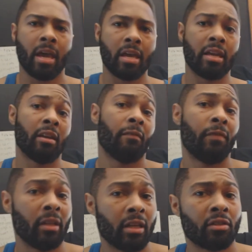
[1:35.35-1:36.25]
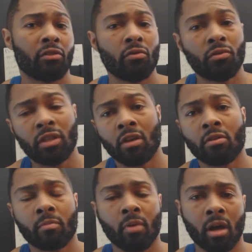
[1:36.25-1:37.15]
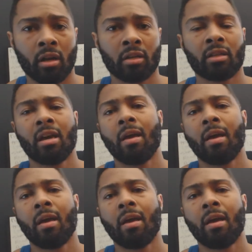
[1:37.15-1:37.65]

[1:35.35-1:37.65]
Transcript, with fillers: and get affiliates to sell your products,